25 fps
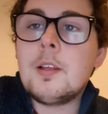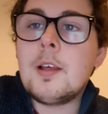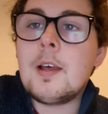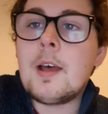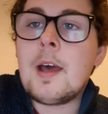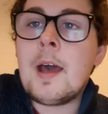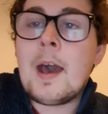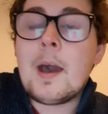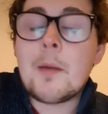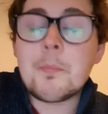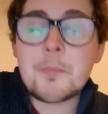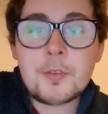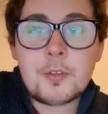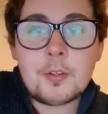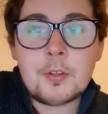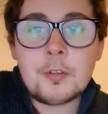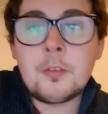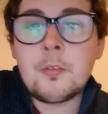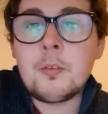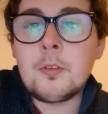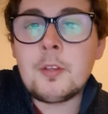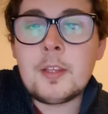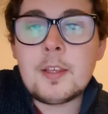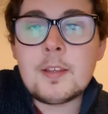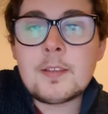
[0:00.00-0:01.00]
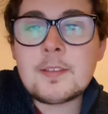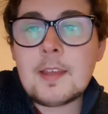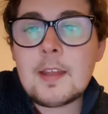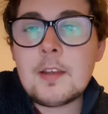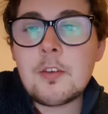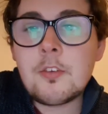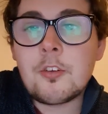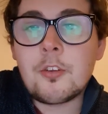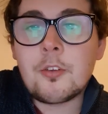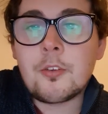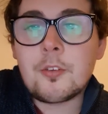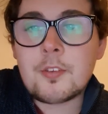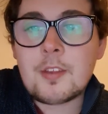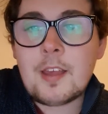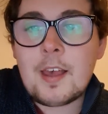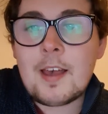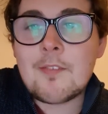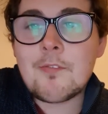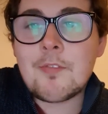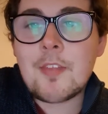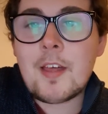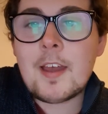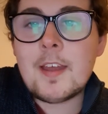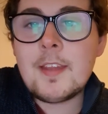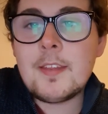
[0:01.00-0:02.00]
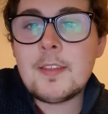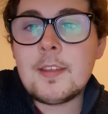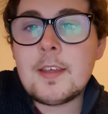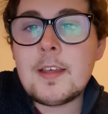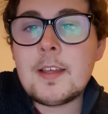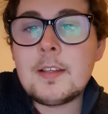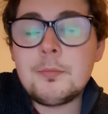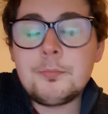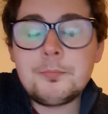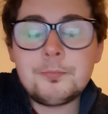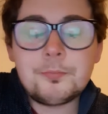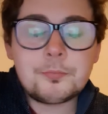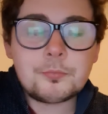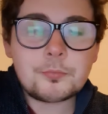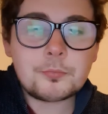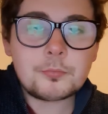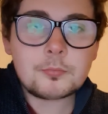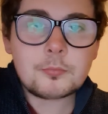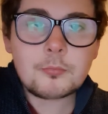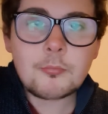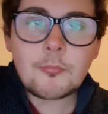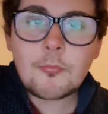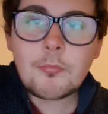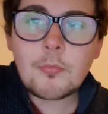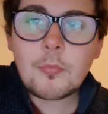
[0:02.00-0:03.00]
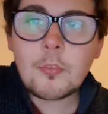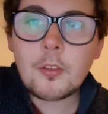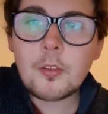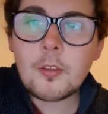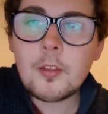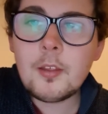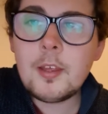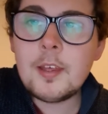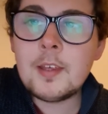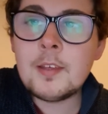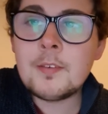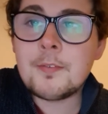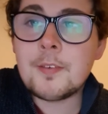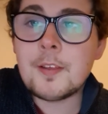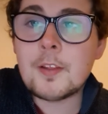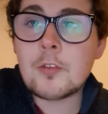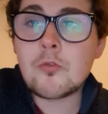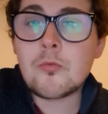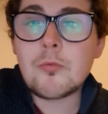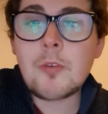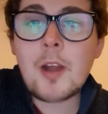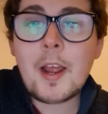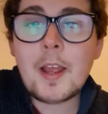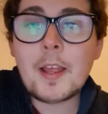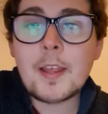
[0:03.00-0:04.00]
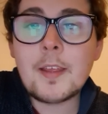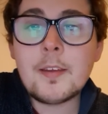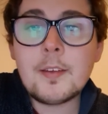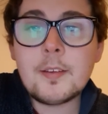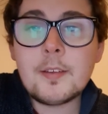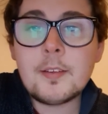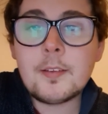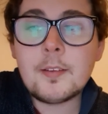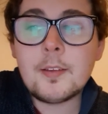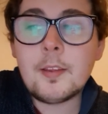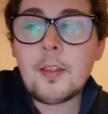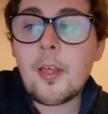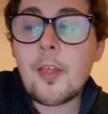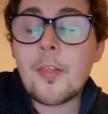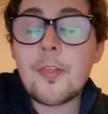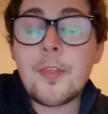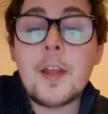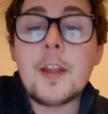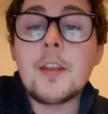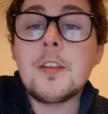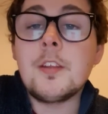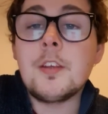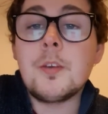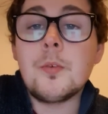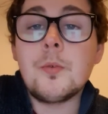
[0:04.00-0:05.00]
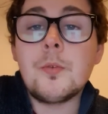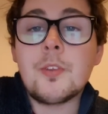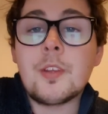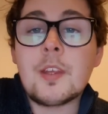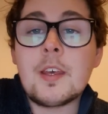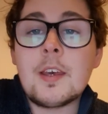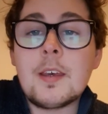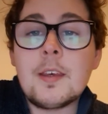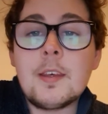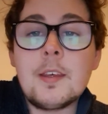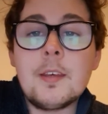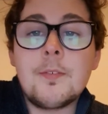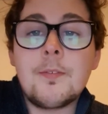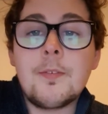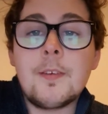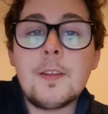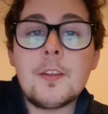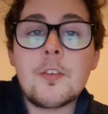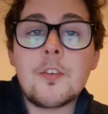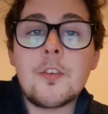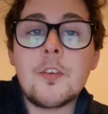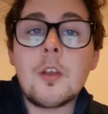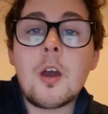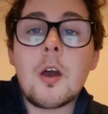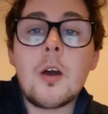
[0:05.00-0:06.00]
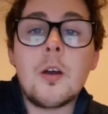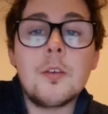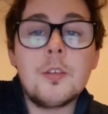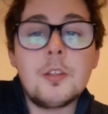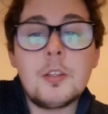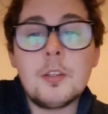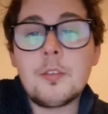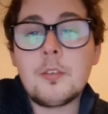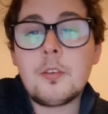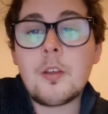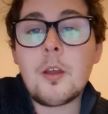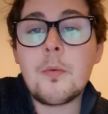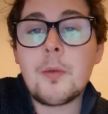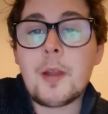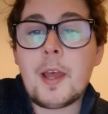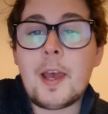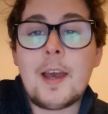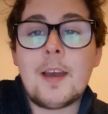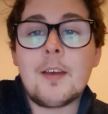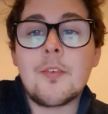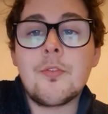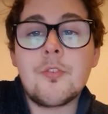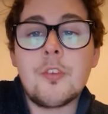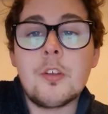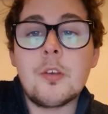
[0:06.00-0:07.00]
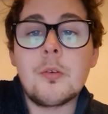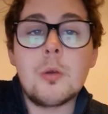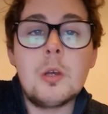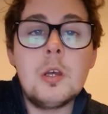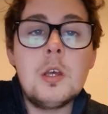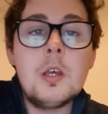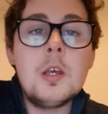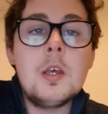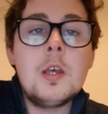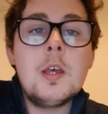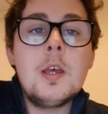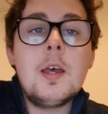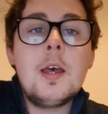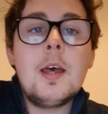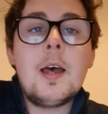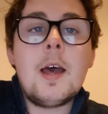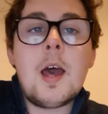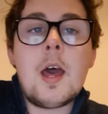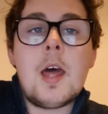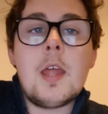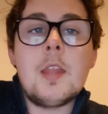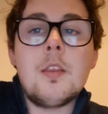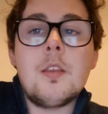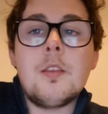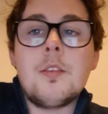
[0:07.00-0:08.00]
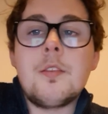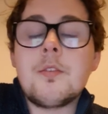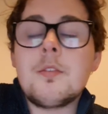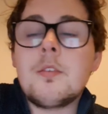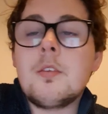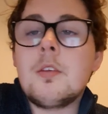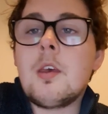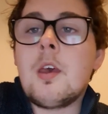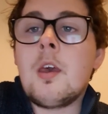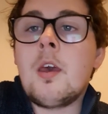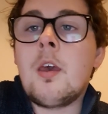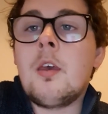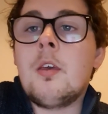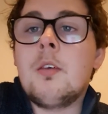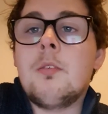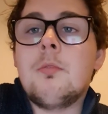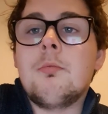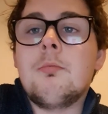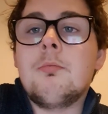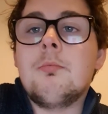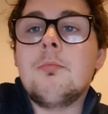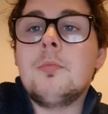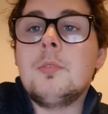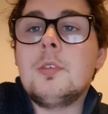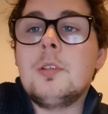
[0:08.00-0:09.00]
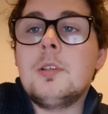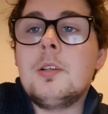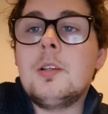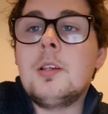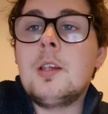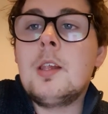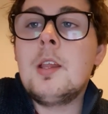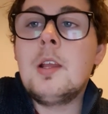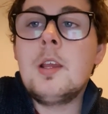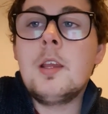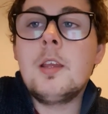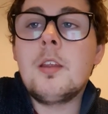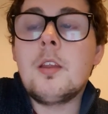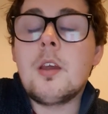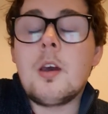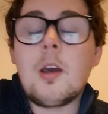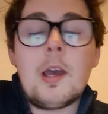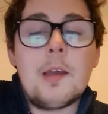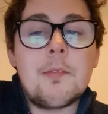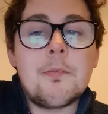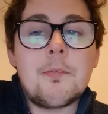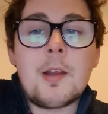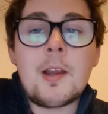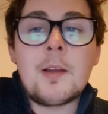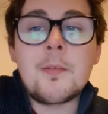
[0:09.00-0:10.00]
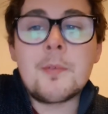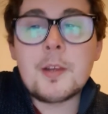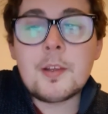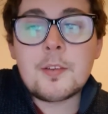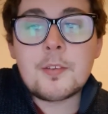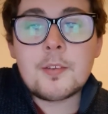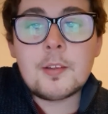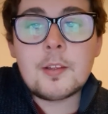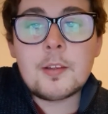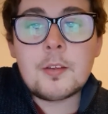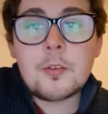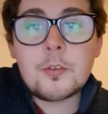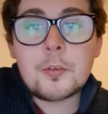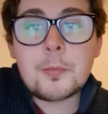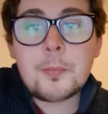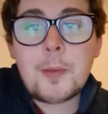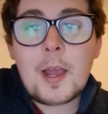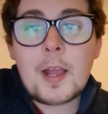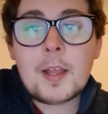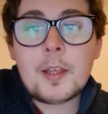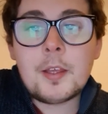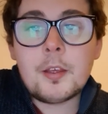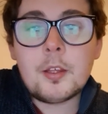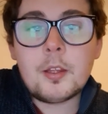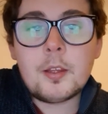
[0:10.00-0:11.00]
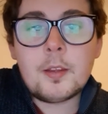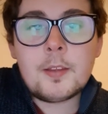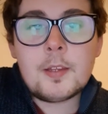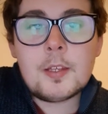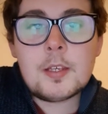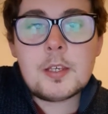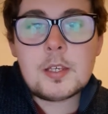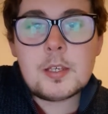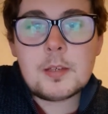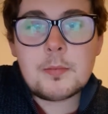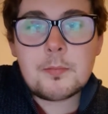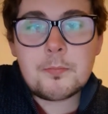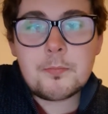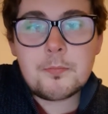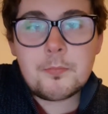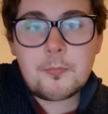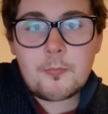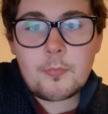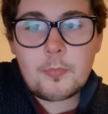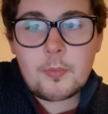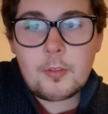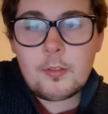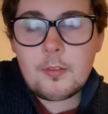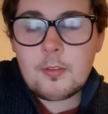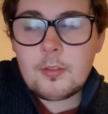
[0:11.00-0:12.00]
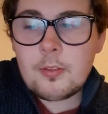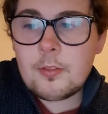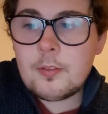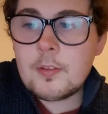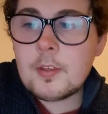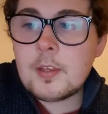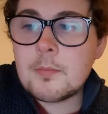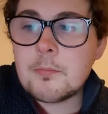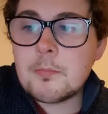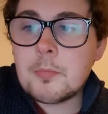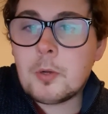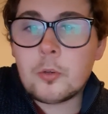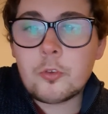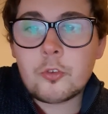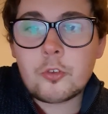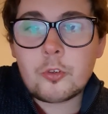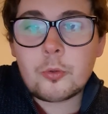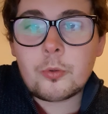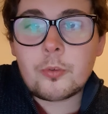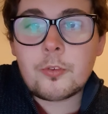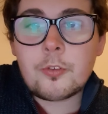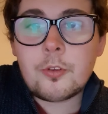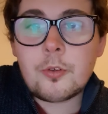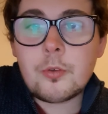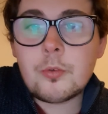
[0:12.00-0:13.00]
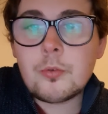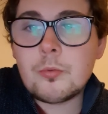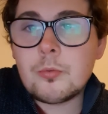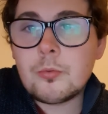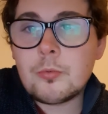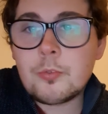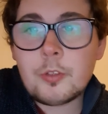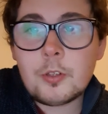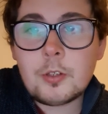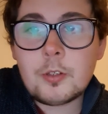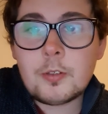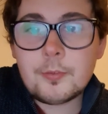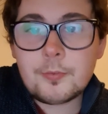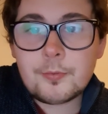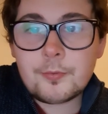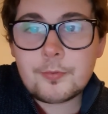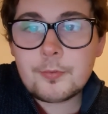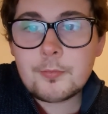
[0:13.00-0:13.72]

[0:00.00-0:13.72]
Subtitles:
absolutely essential to have that in there. If it's right, then use it. If it's not, you don't have to. And you know, I recently looked back at the module 2 sort of